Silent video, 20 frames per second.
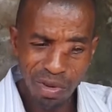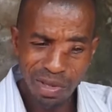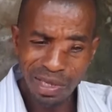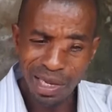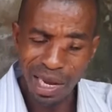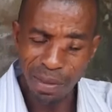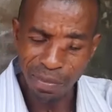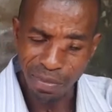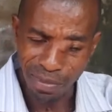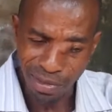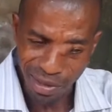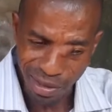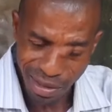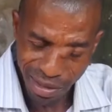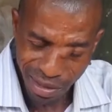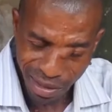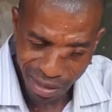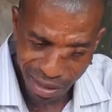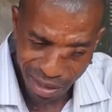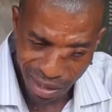What happened?
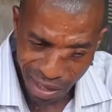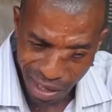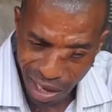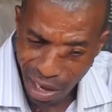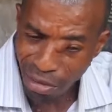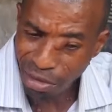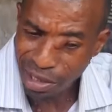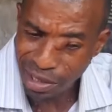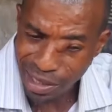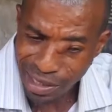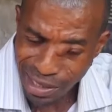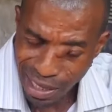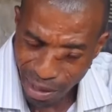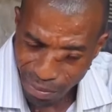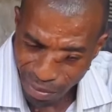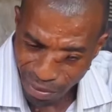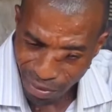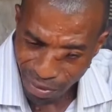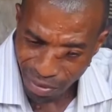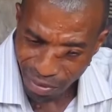How did it
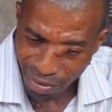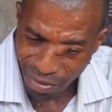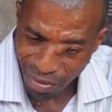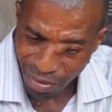happen?